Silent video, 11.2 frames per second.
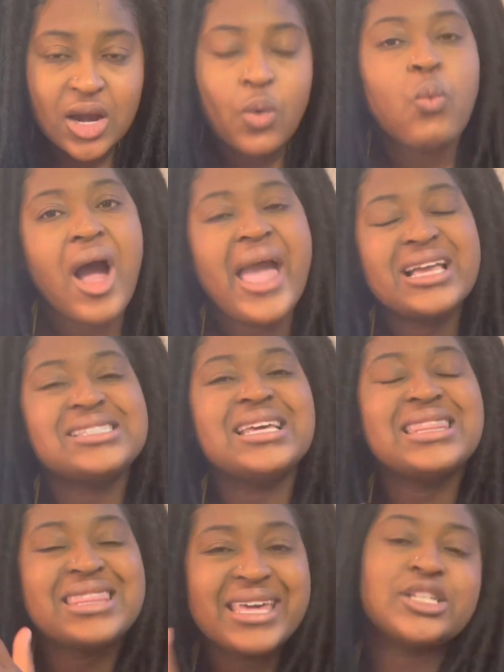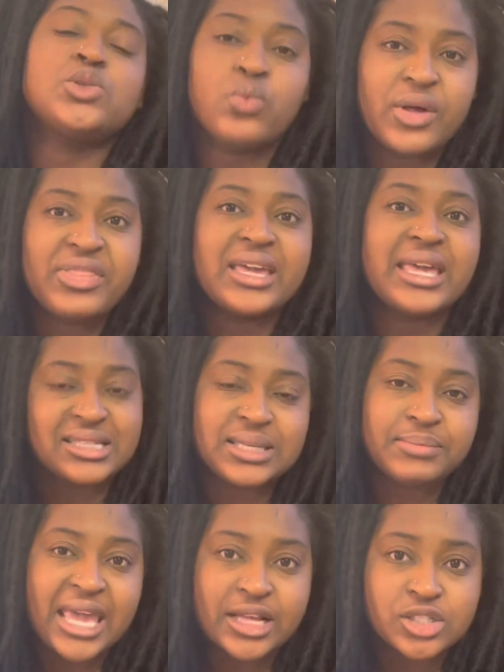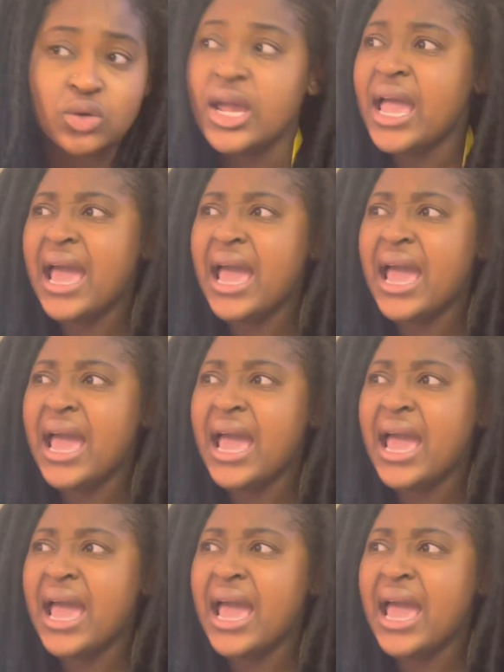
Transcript: Why is it this one that gets him canceled?